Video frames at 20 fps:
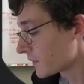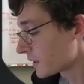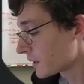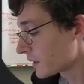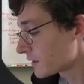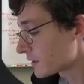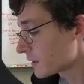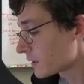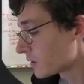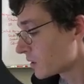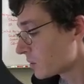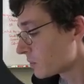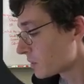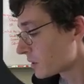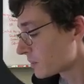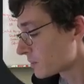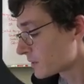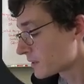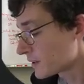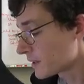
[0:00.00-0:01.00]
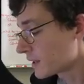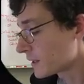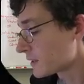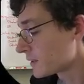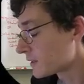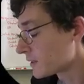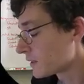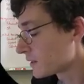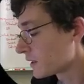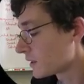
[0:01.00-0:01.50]
and that's going to open up in
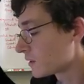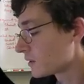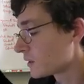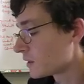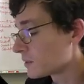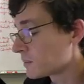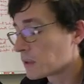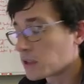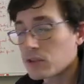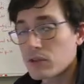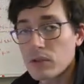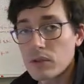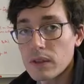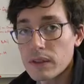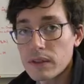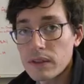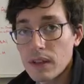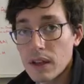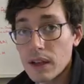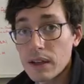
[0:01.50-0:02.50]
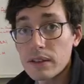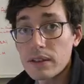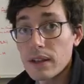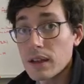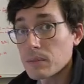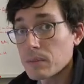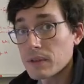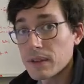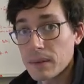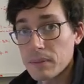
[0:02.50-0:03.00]
Slides. Now you need to make sure the Slides
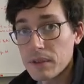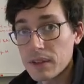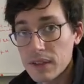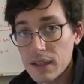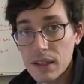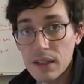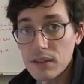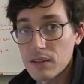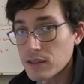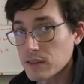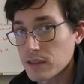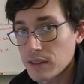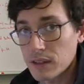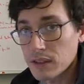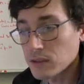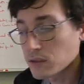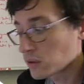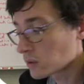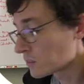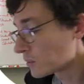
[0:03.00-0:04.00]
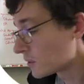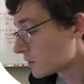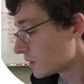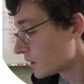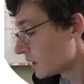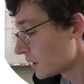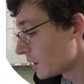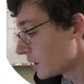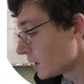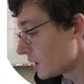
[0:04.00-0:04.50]
app is up to date, just like normal,
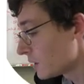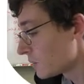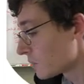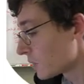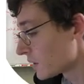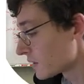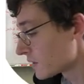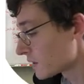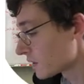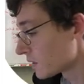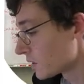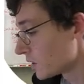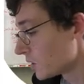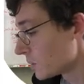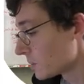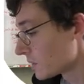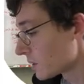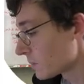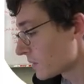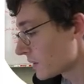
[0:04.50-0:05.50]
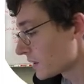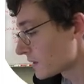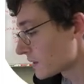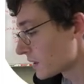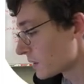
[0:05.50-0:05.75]
but it's going to open up that